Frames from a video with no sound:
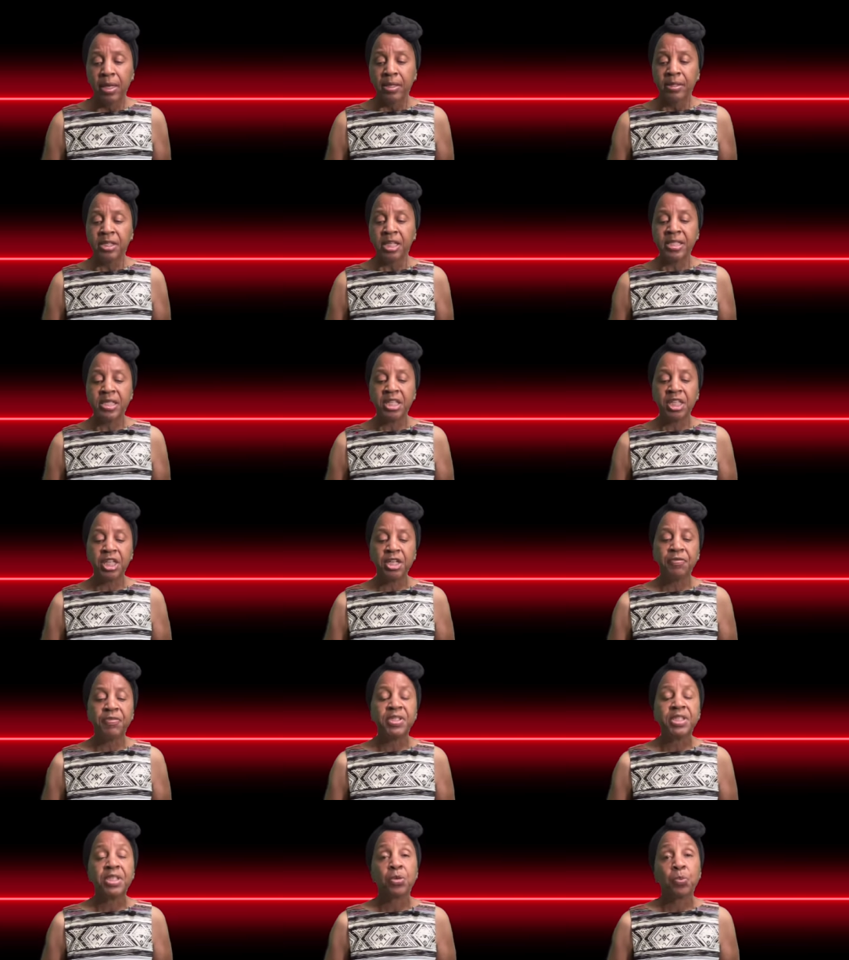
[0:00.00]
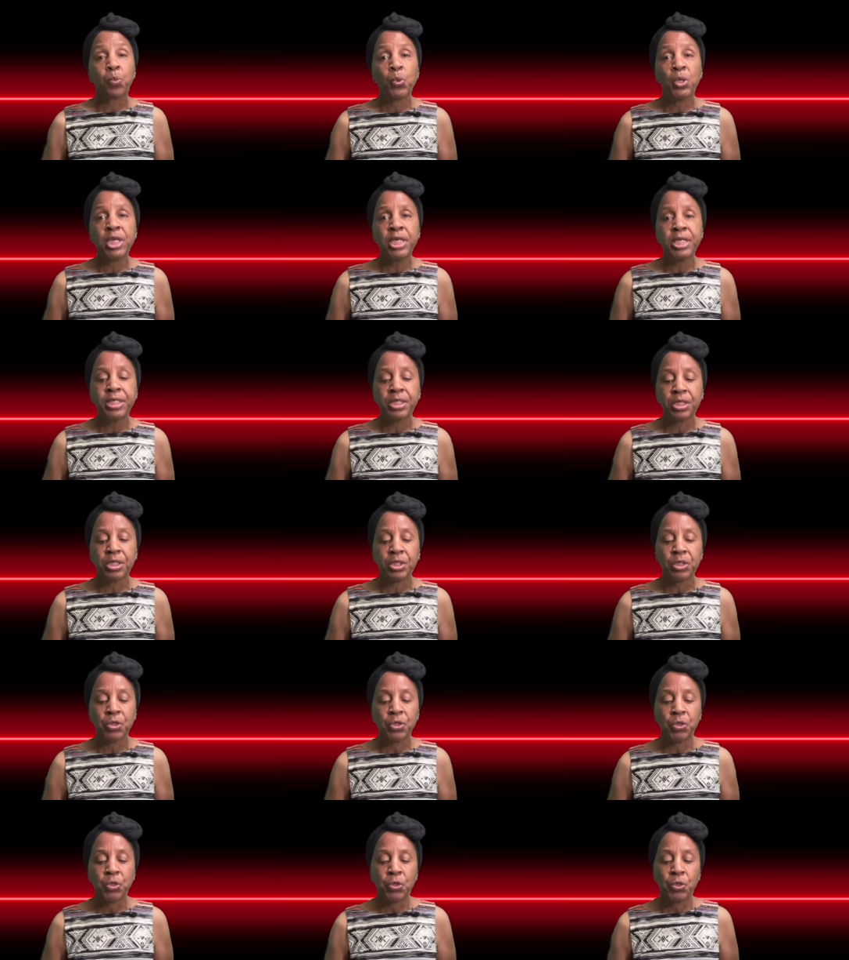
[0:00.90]
Does it give us a reason
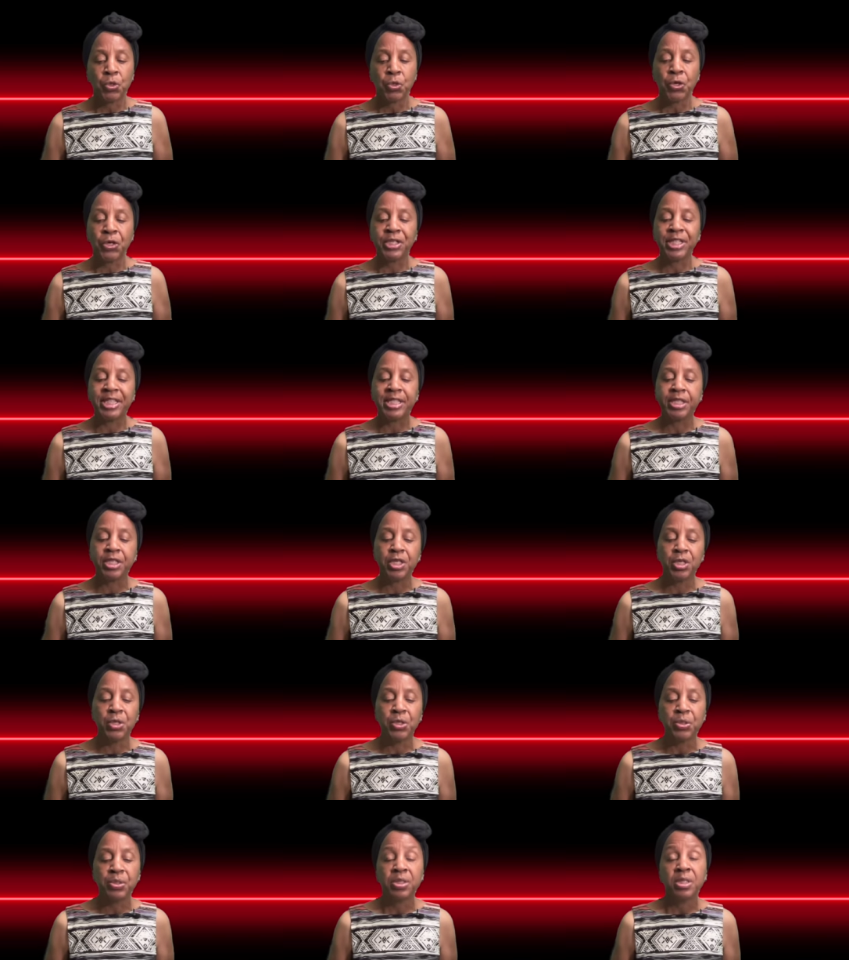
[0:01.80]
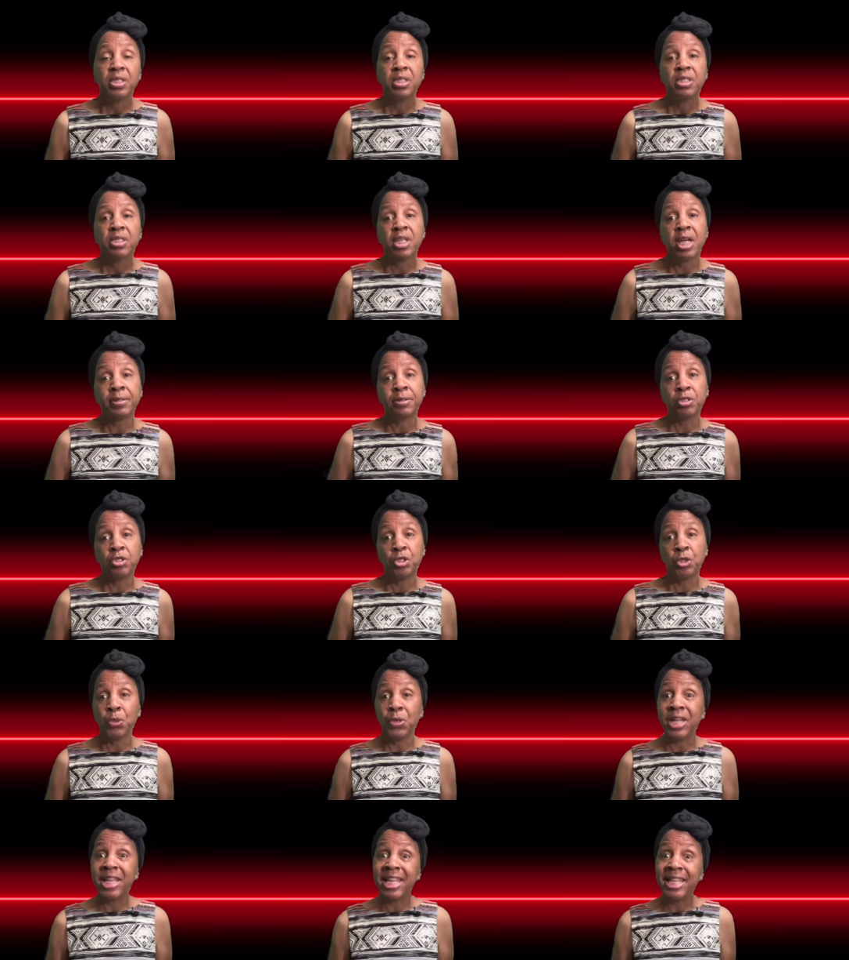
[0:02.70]
or an excuse not to
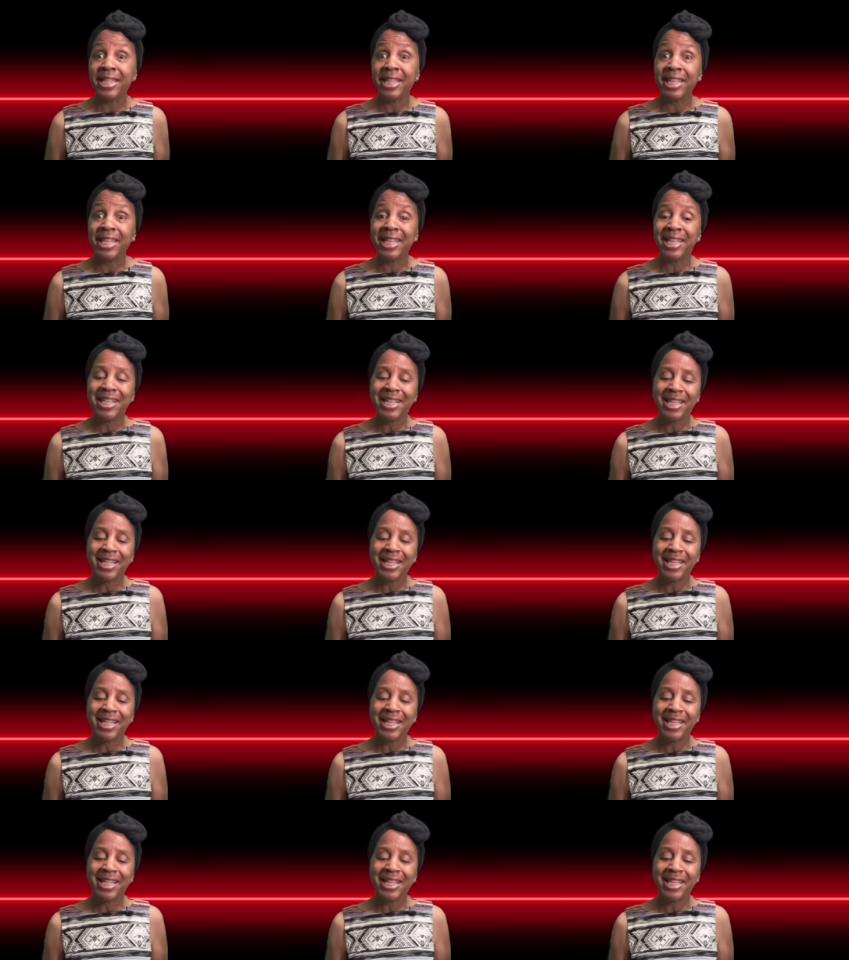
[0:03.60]
do anything?